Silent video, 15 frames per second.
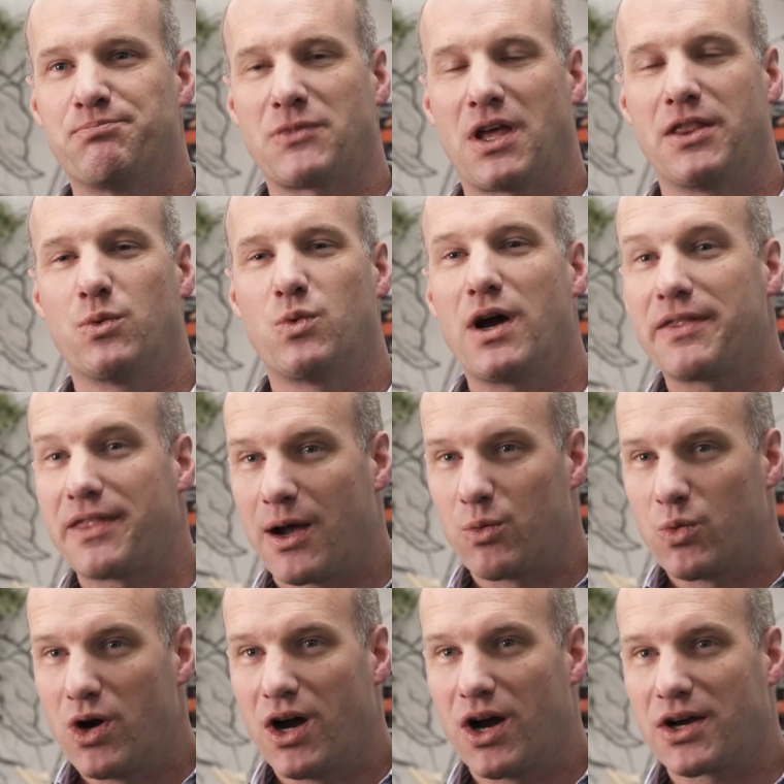And the way that
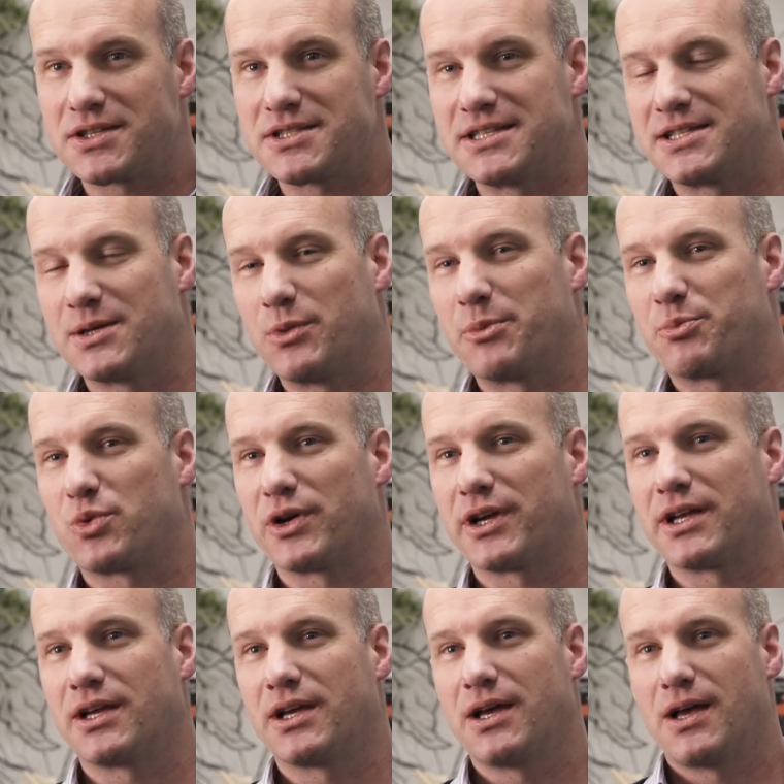works is that we
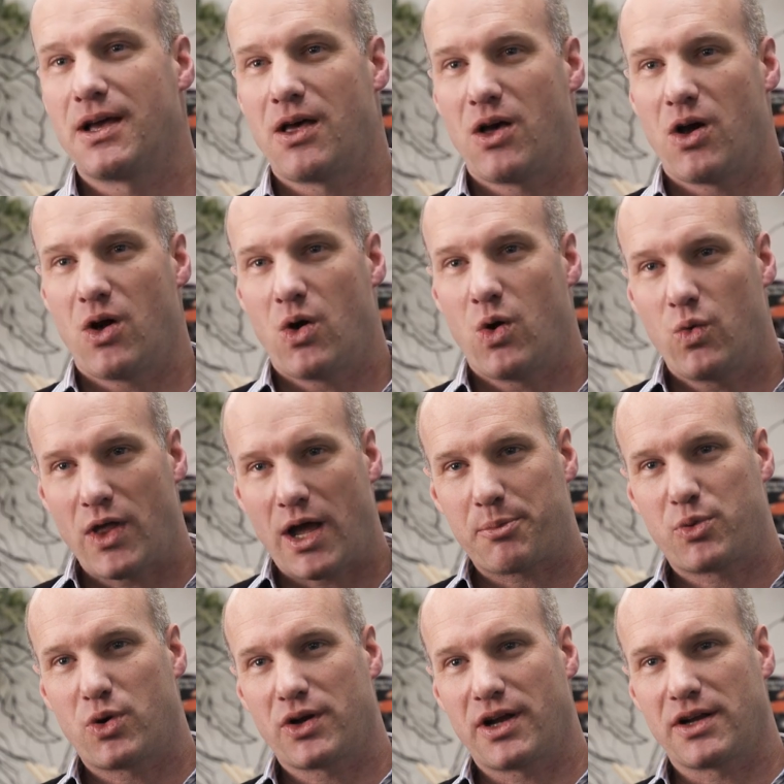bring all that
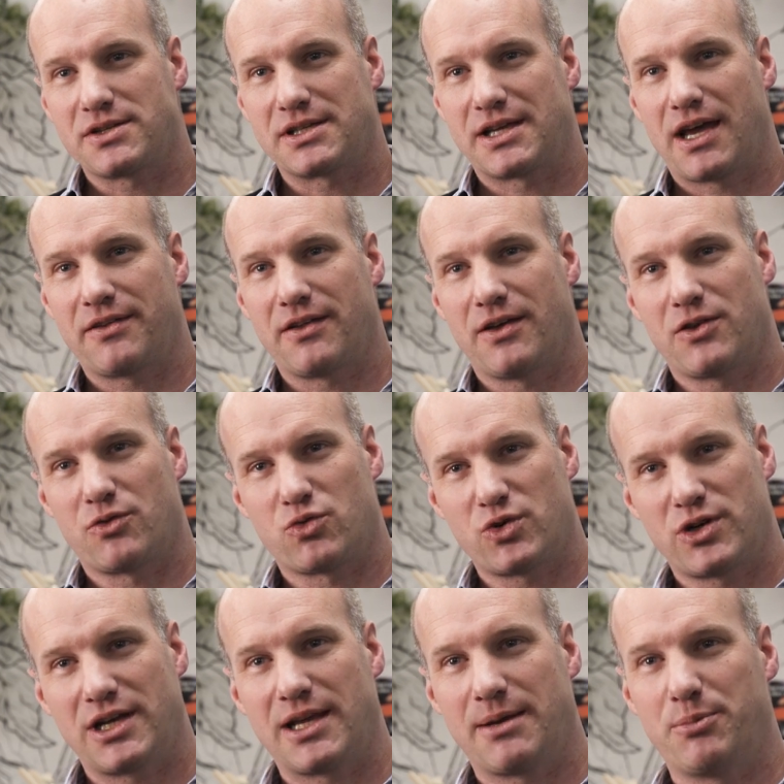product together, and the
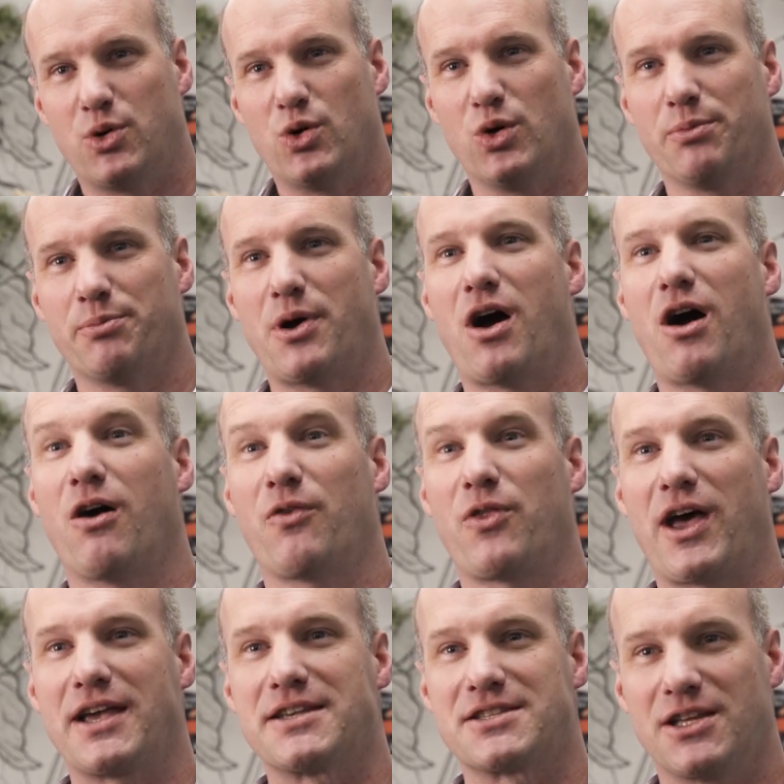really important part of
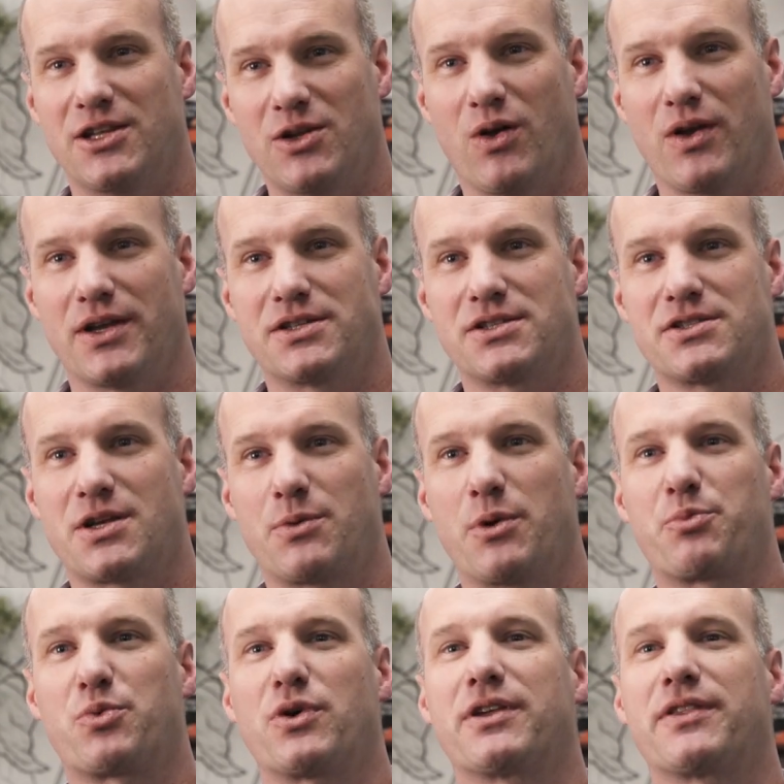that is the knowledge. So we
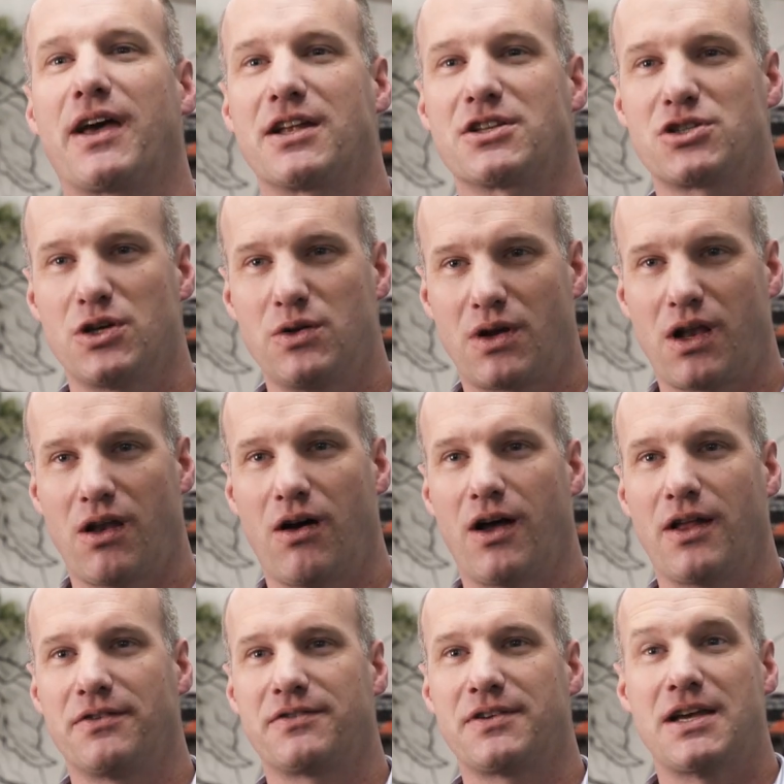bring that to
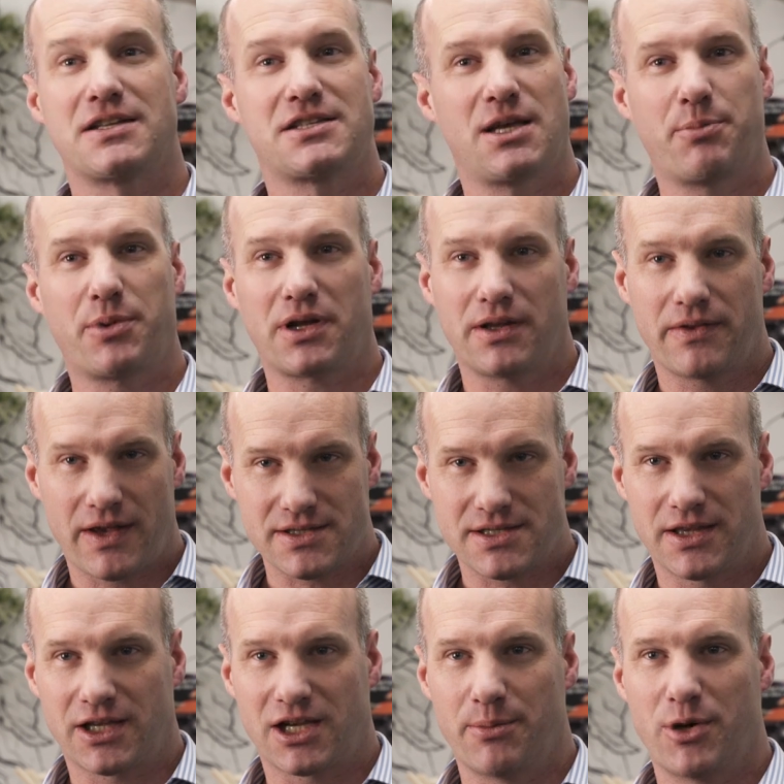clients, typically that's in
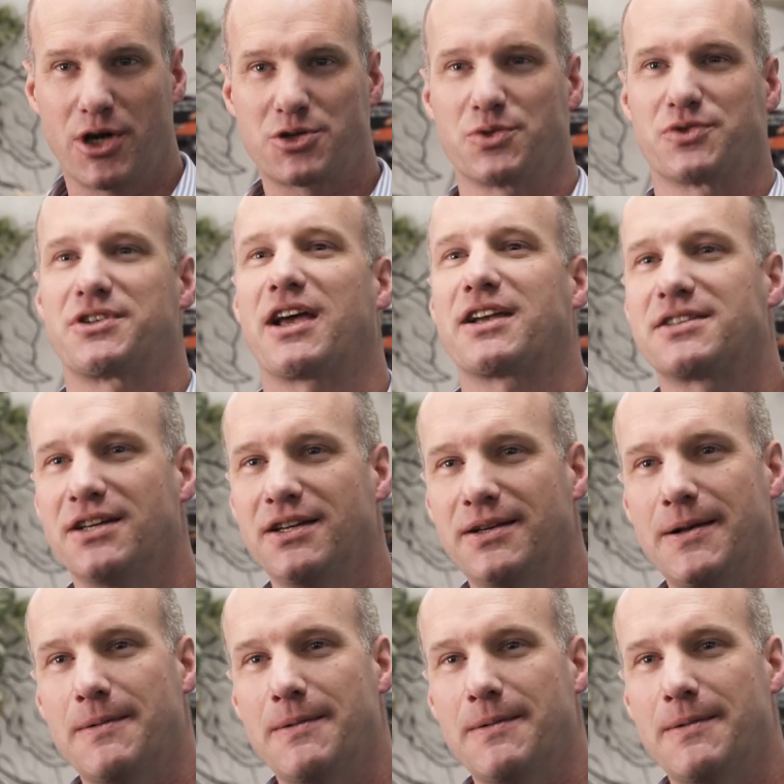the commercial sector.